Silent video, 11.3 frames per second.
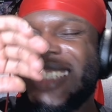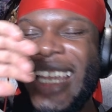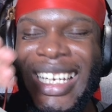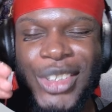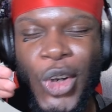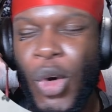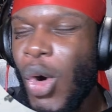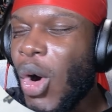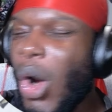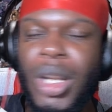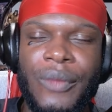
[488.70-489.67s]
takes
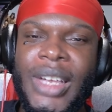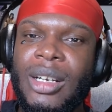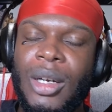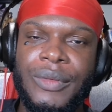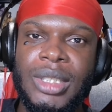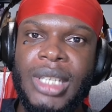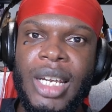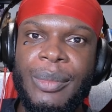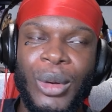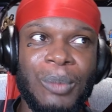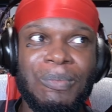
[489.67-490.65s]
all of that off the
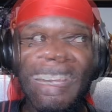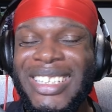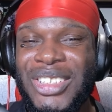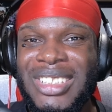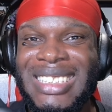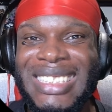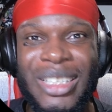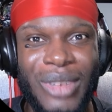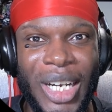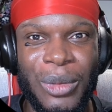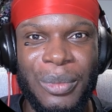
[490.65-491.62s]
table, and it doesn't sit
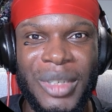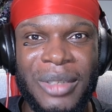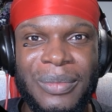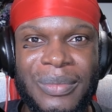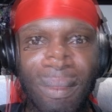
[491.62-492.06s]
right with me,